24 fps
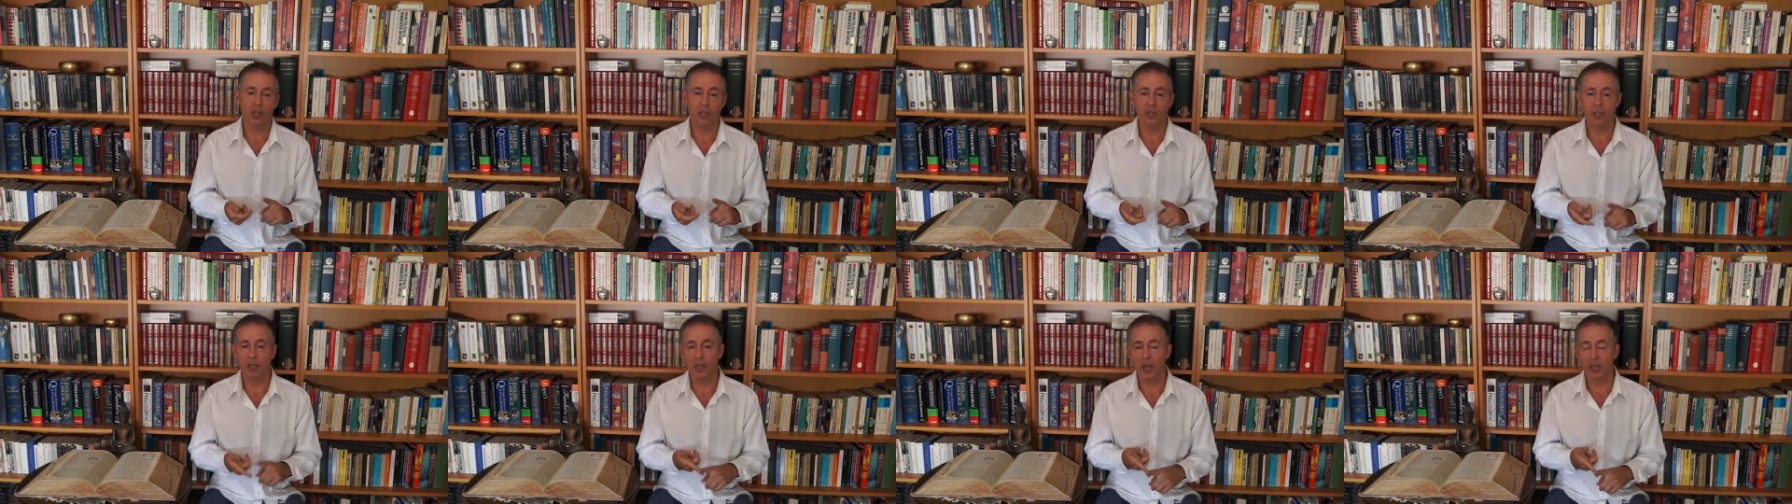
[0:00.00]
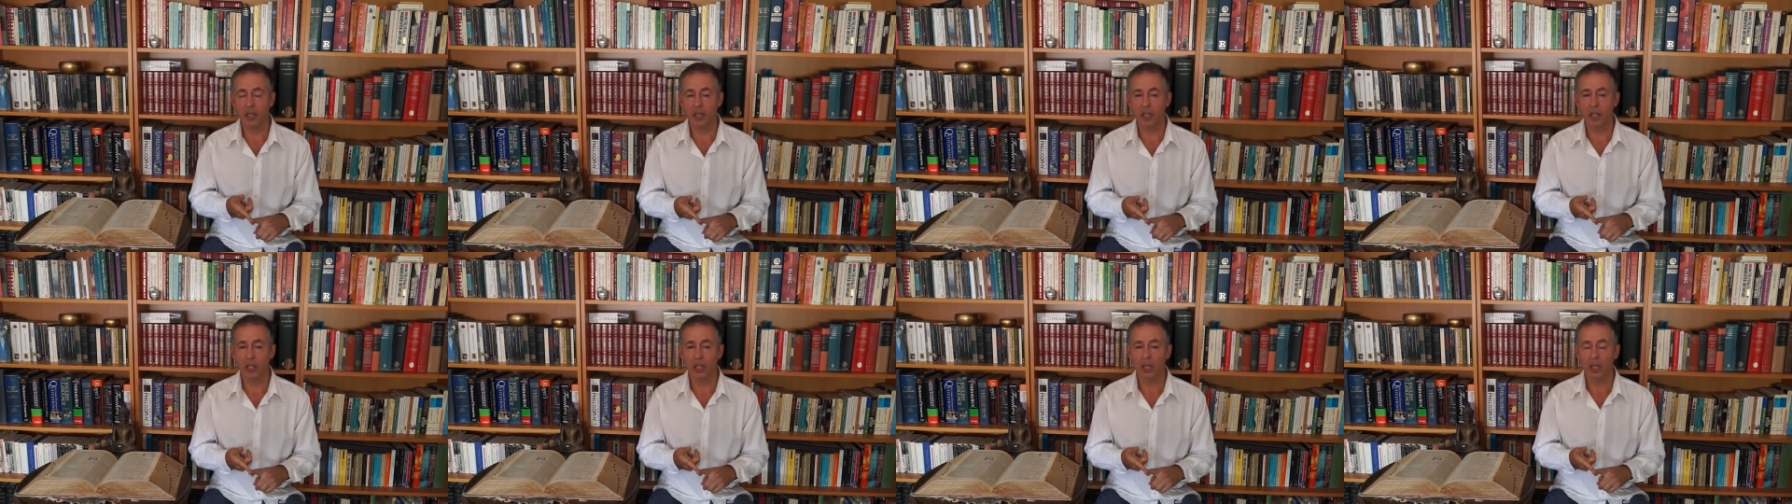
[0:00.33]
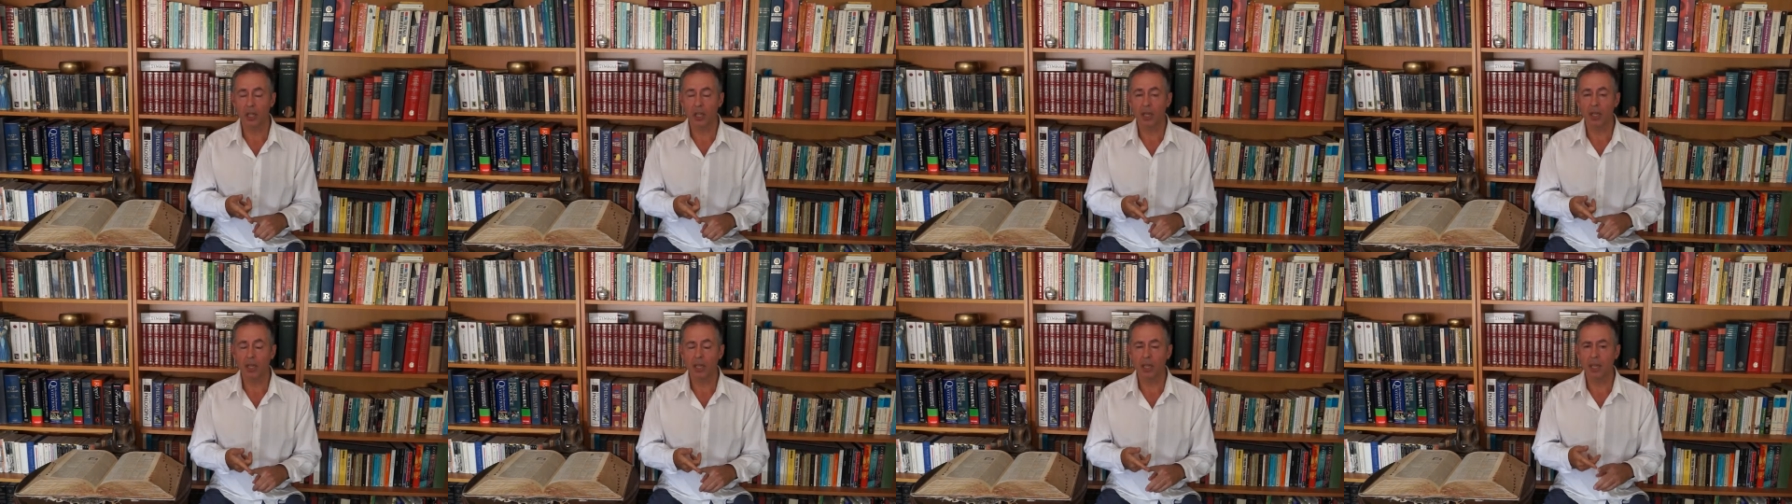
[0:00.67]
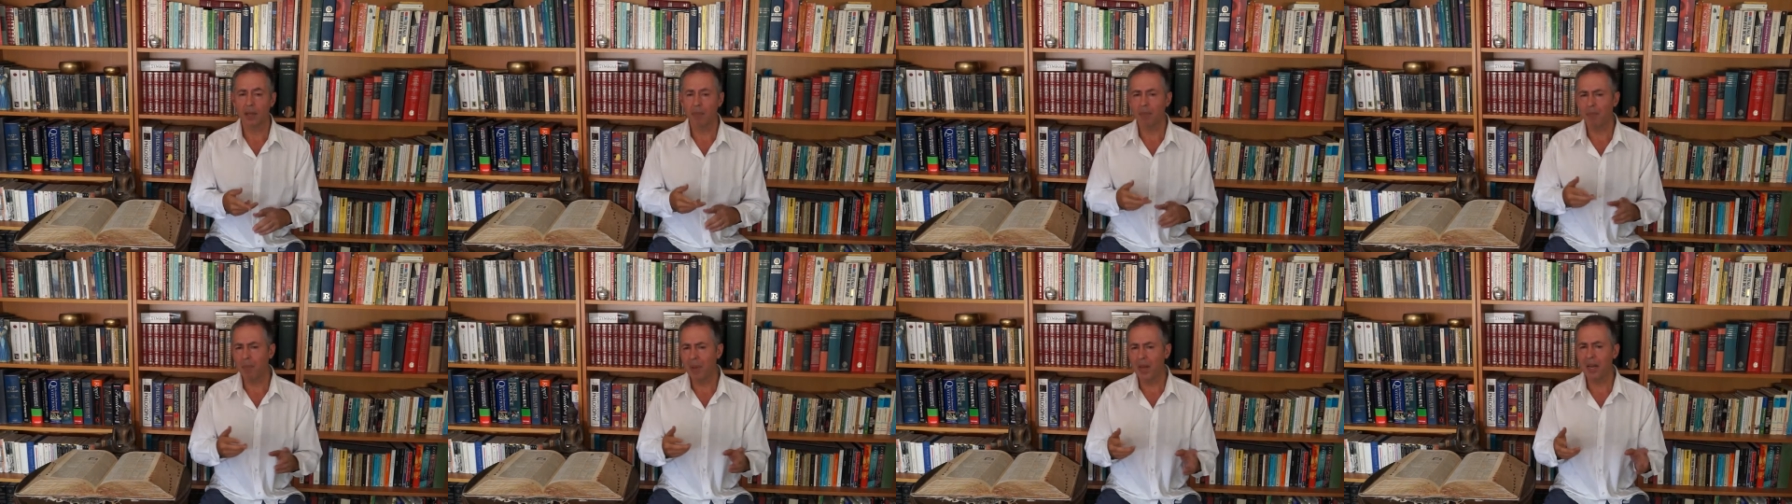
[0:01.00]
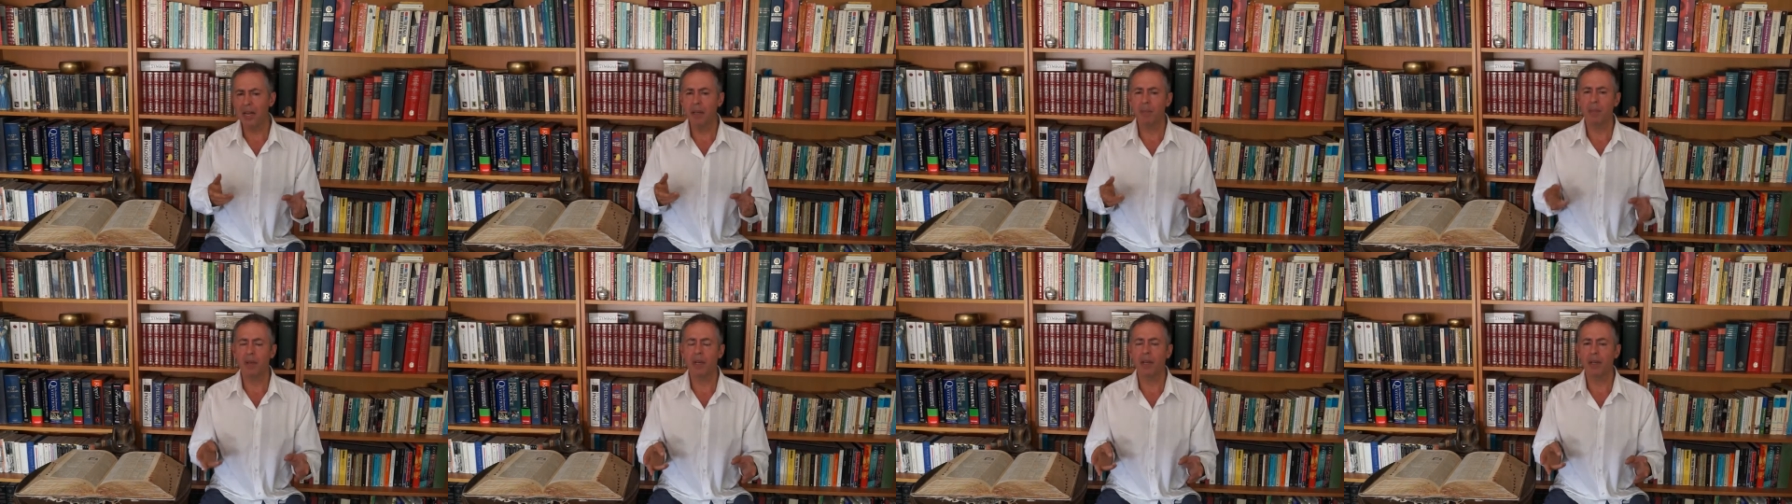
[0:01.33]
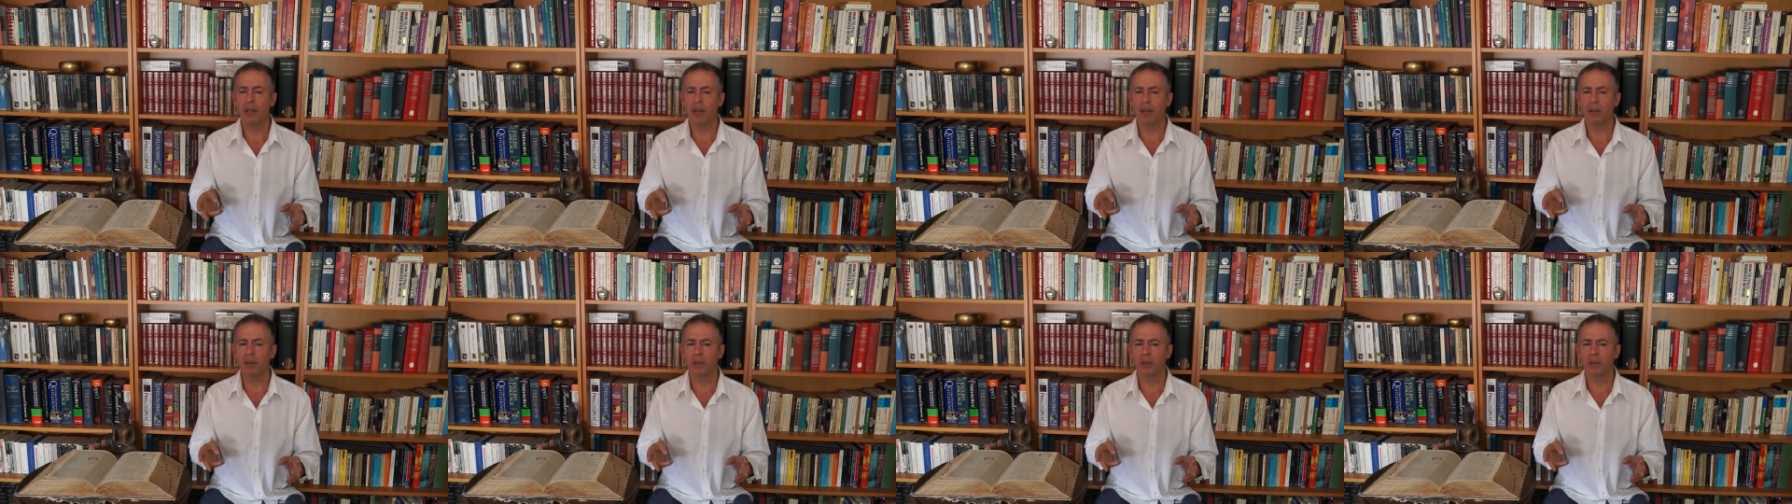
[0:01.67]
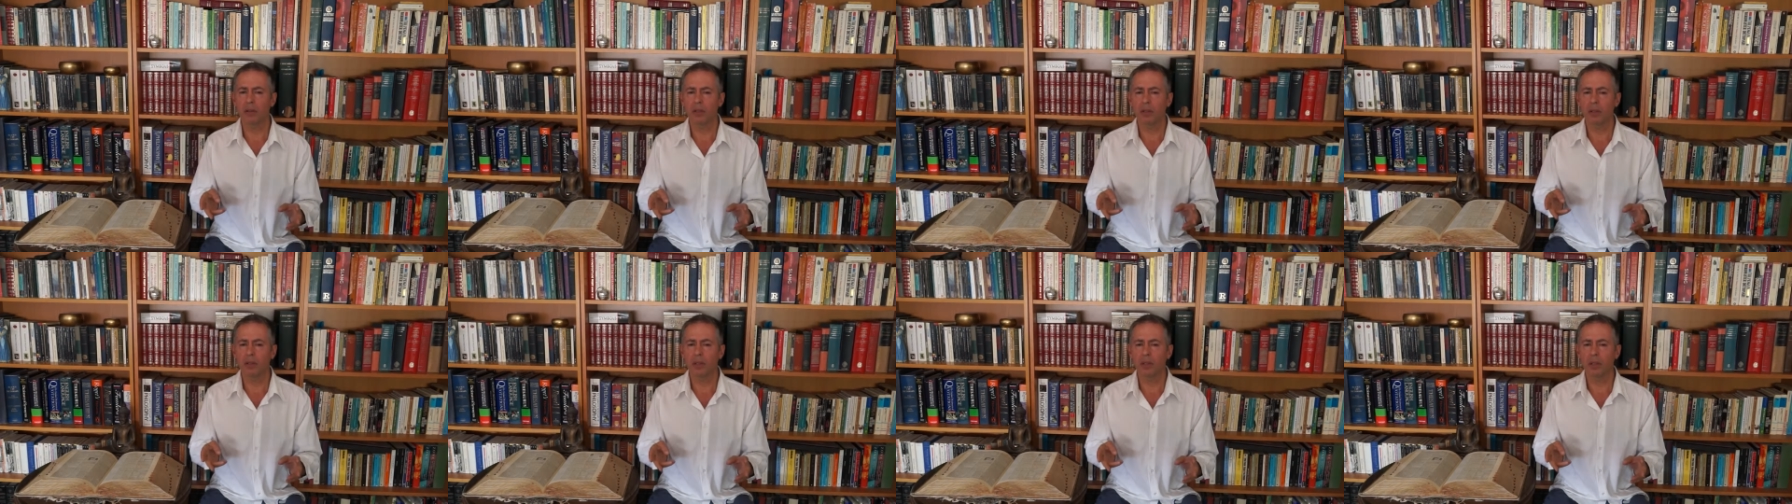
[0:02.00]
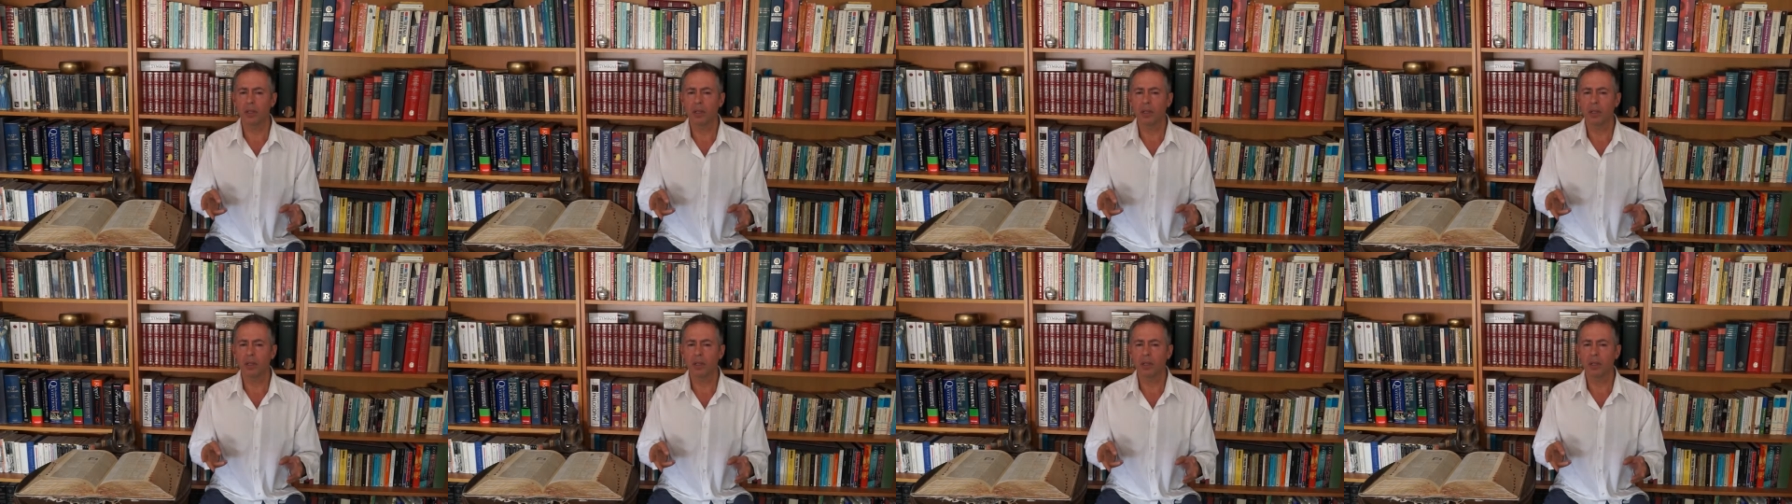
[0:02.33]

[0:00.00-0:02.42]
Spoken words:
Dutch, and many, many others.